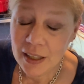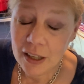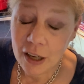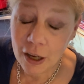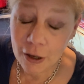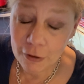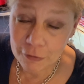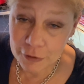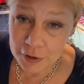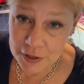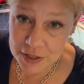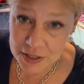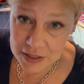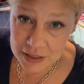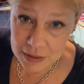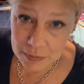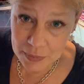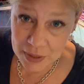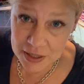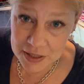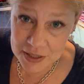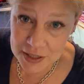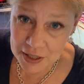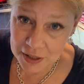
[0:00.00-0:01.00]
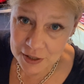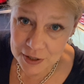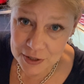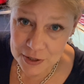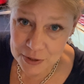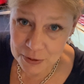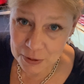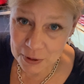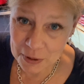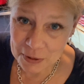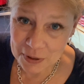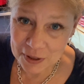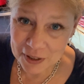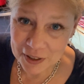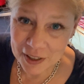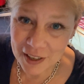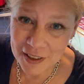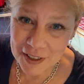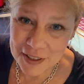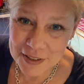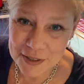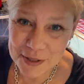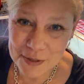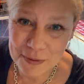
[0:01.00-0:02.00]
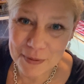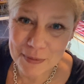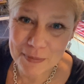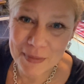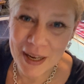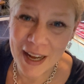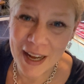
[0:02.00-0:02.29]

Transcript: Obviously, my son has grown and gone, so I'm